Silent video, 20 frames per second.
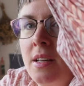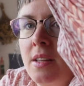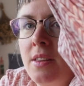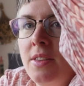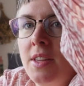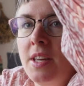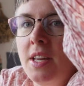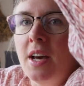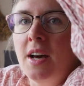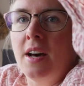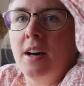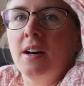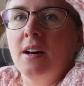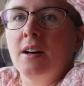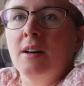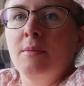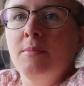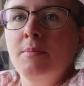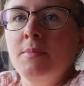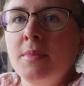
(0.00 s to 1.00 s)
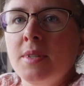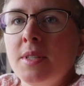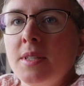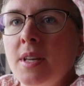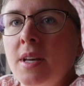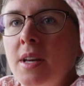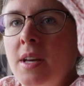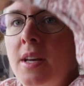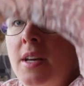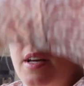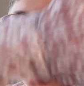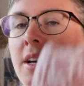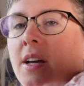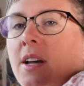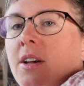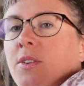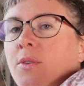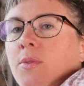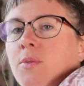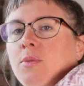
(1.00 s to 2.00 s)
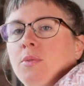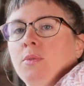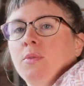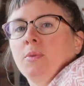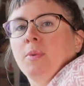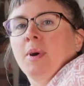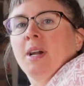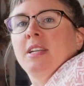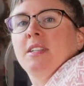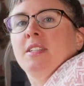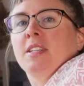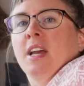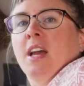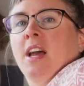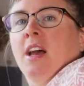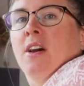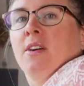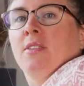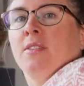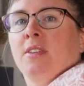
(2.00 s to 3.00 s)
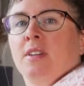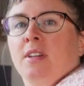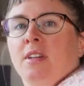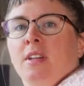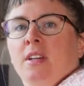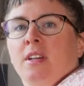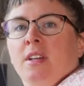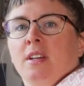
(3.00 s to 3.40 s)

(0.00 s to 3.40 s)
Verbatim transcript: the arms and all the way down